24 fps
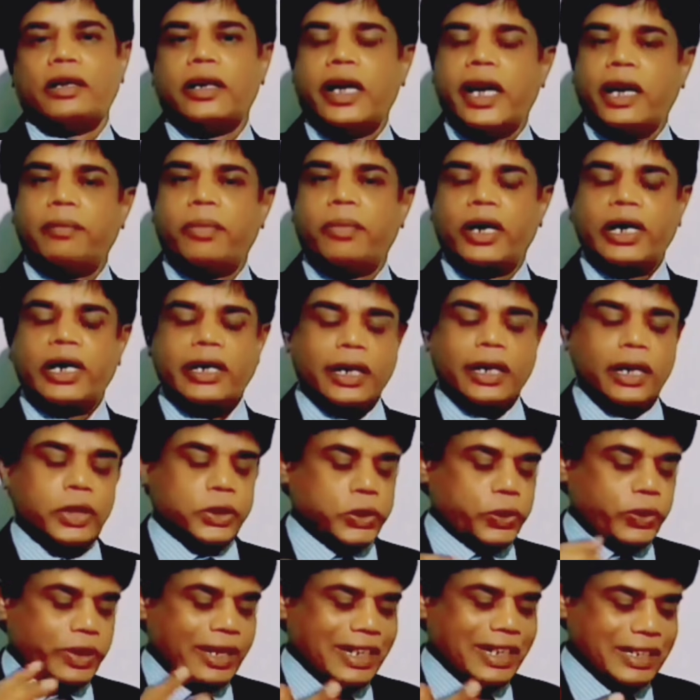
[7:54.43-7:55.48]
Dyeing
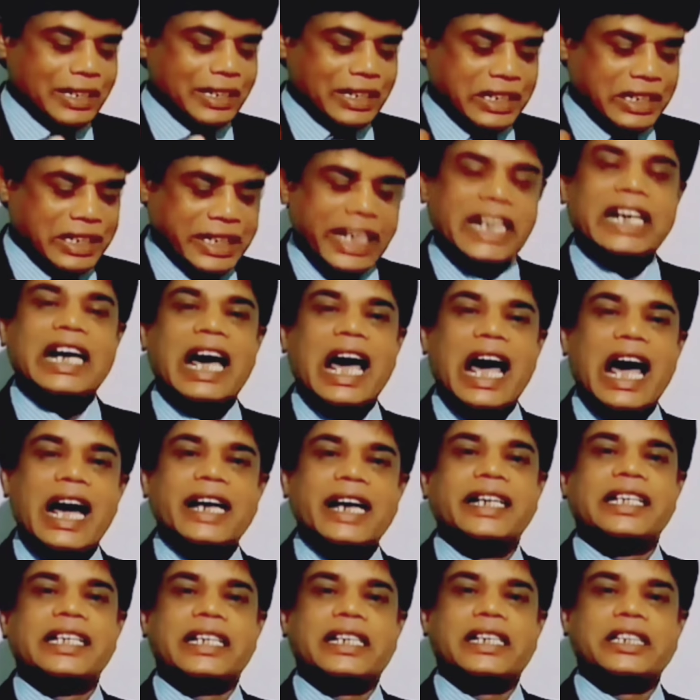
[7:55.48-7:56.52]
particle should stick
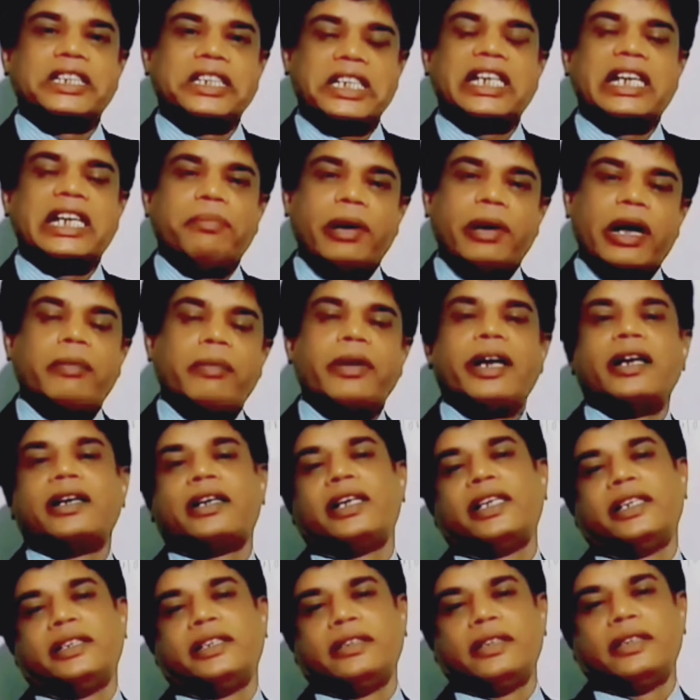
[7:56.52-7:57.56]

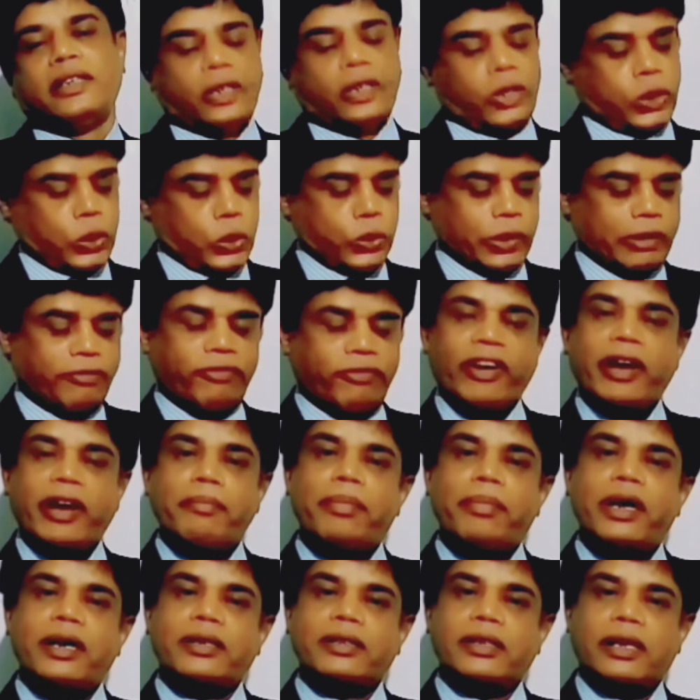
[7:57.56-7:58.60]
permanently to the
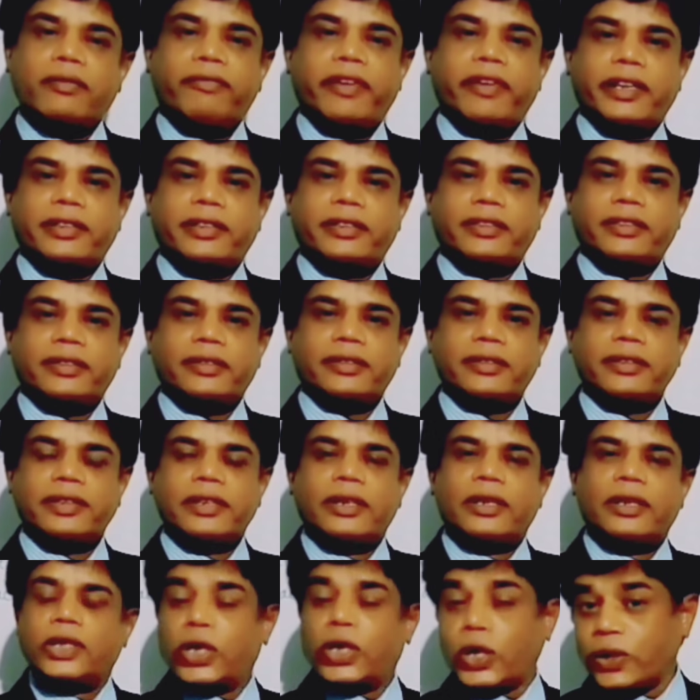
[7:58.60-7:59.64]
fiber surface.
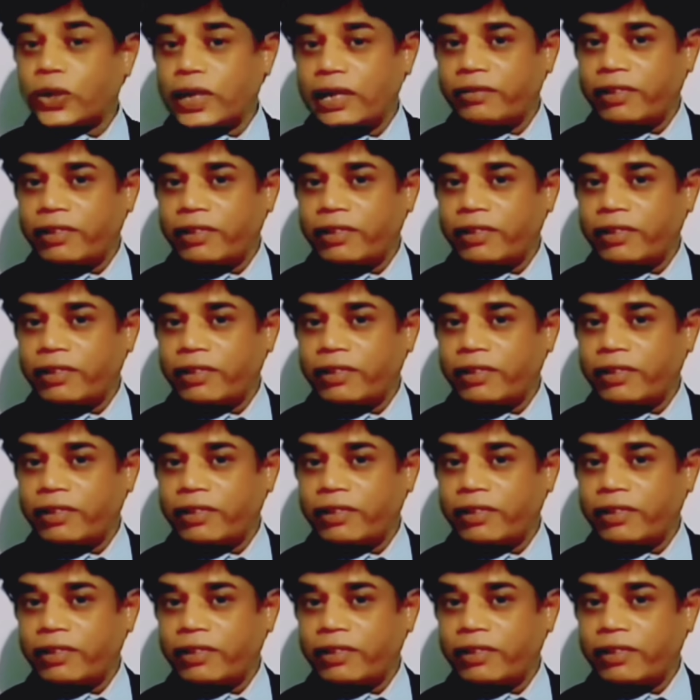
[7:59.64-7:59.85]
Not